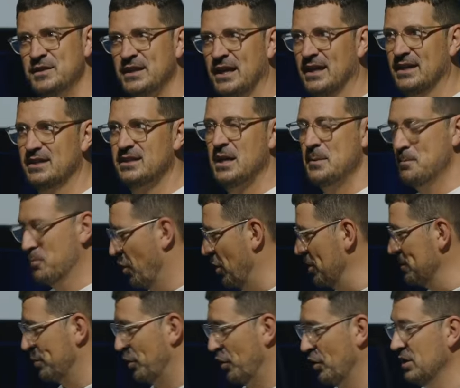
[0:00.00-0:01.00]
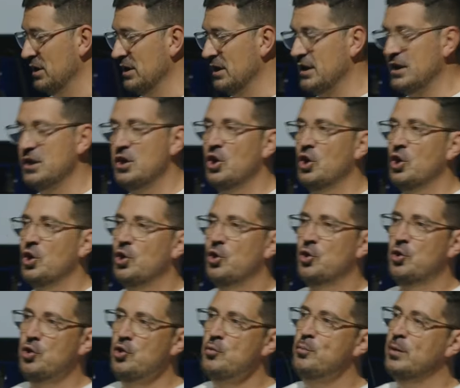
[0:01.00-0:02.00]
that? And more importantly,
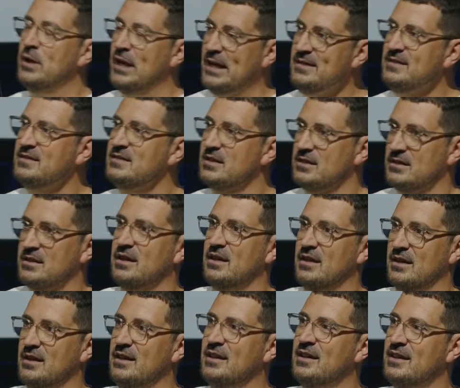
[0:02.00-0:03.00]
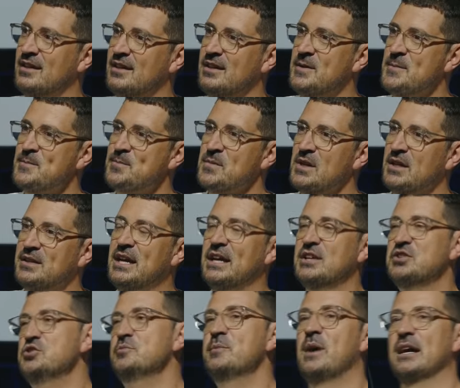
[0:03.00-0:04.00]
who placed it there? Now,
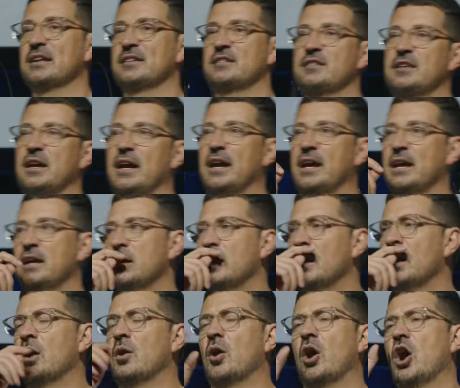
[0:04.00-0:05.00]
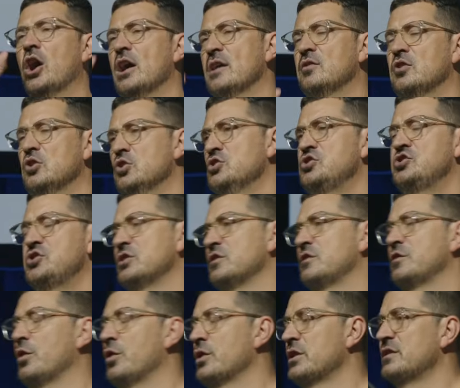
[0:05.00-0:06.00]
you might say, oh, evolution
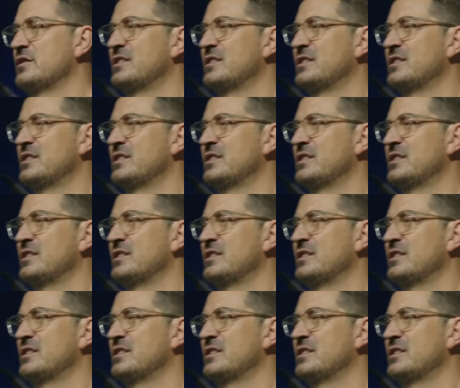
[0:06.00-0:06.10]
taught us